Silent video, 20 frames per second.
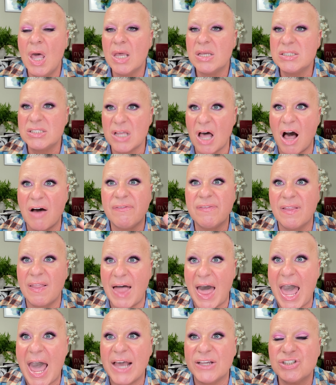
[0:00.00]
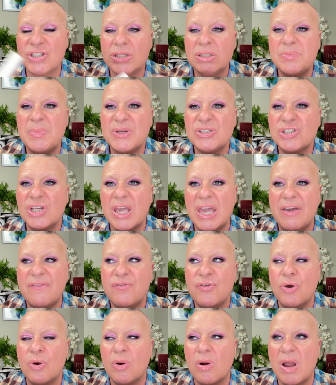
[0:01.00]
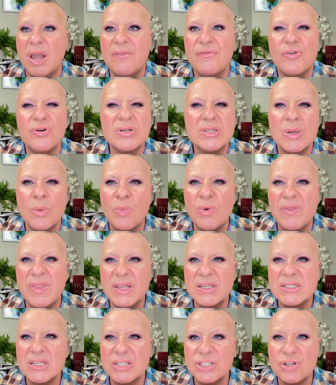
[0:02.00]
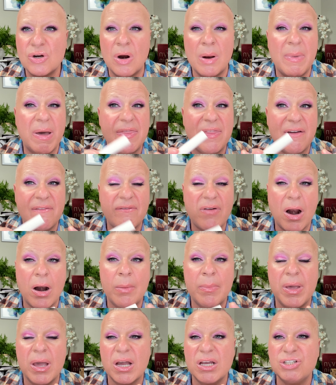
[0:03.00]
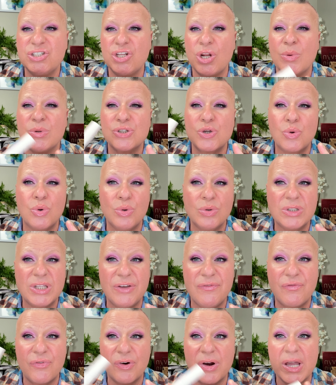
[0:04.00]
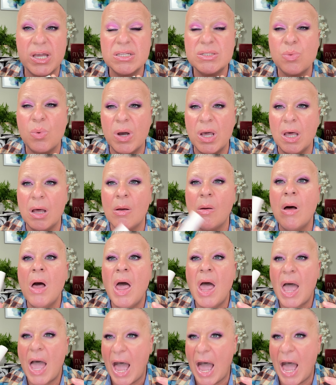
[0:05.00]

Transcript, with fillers: soft lash, especially if you're if you're someone that's concerned about the environment because, you know, it's cruelty-free as well.